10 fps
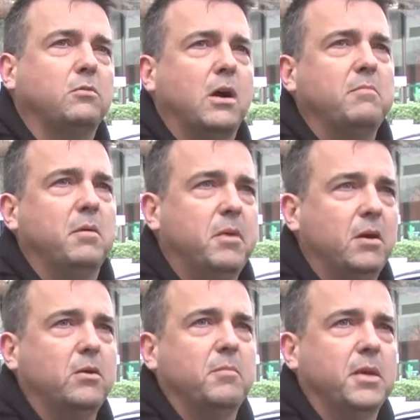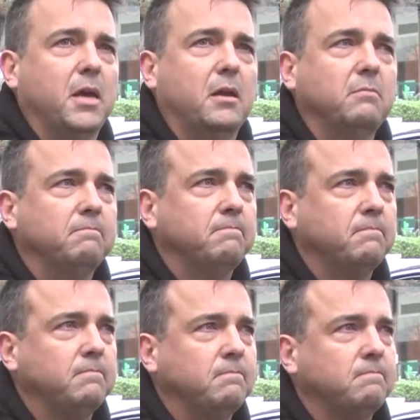to ride my bike with them
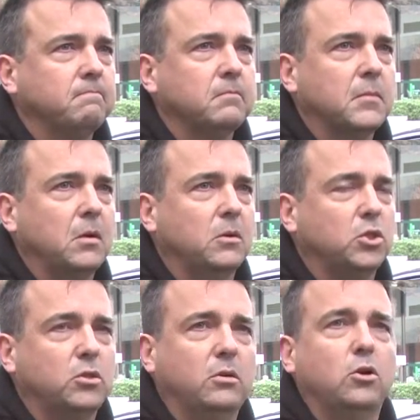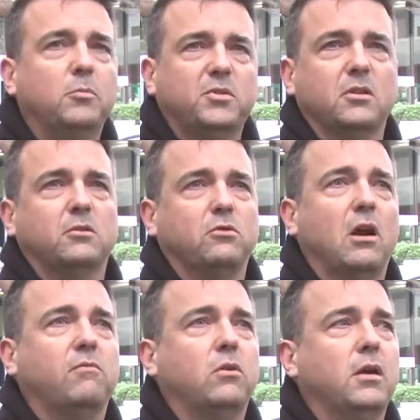again, or shoot hoops in the
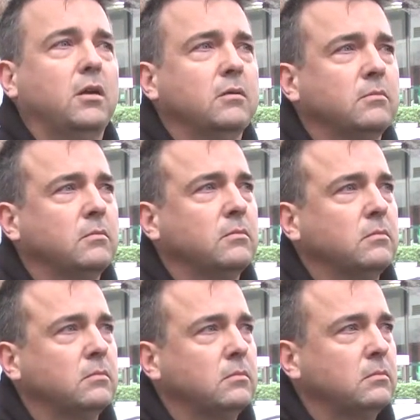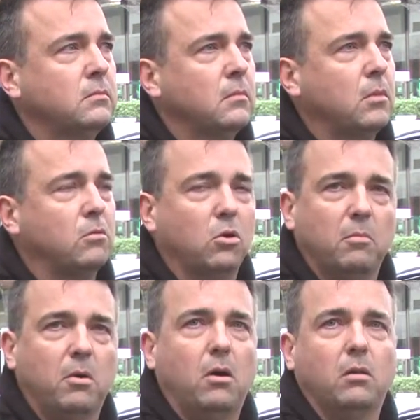driveway, throw
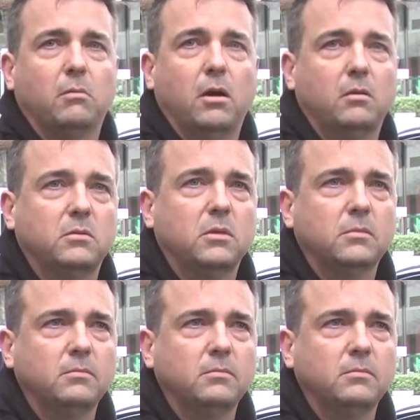a ball around.